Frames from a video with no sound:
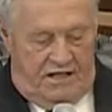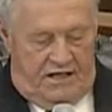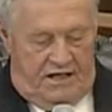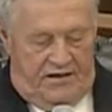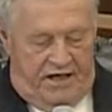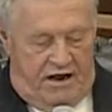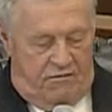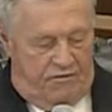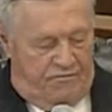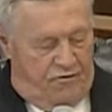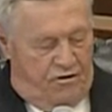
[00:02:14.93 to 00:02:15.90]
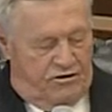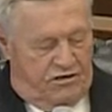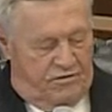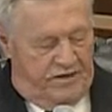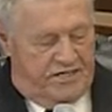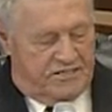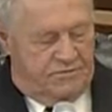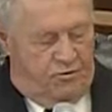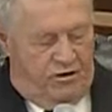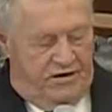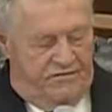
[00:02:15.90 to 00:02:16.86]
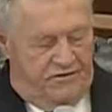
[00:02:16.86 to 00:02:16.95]
and they are referred to committees
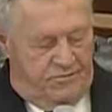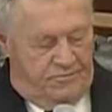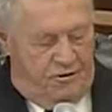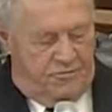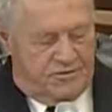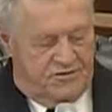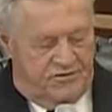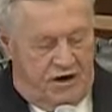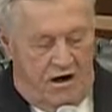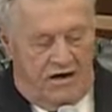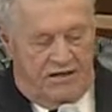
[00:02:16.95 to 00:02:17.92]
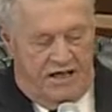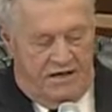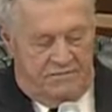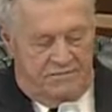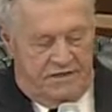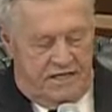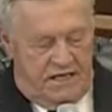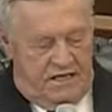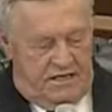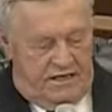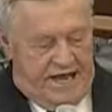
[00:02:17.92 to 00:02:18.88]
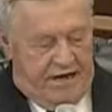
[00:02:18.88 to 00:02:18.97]
appointed for the purpose of guarding them,
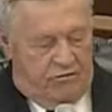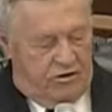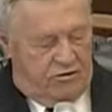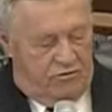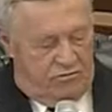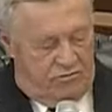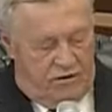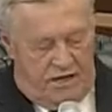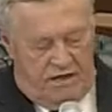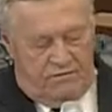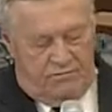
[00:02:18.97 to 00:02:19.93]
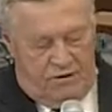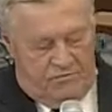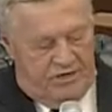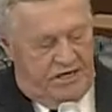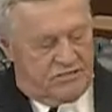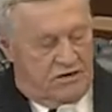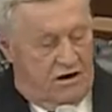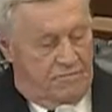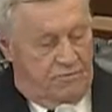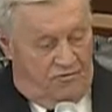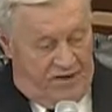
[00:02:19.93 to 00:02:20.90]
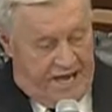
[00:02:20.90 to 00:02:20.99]
and adequate remedies are
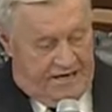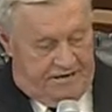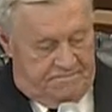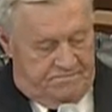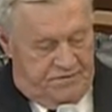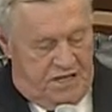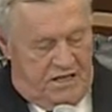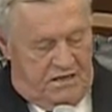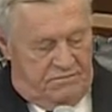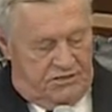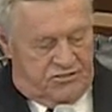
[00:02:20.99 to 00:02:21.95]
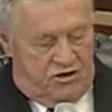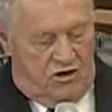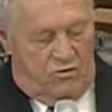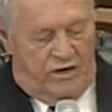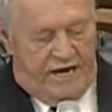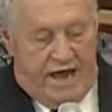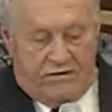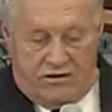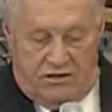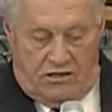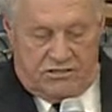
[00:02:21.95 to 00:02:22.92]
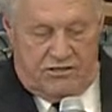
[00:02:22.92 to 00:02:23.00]
provided. But, sir, when
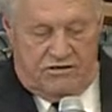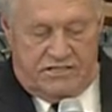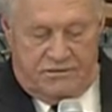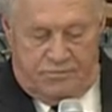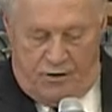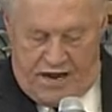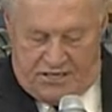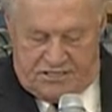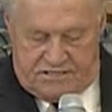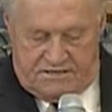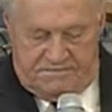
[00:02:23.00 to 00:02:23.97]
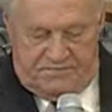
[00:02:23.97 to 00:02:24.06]
agriculture is oppressed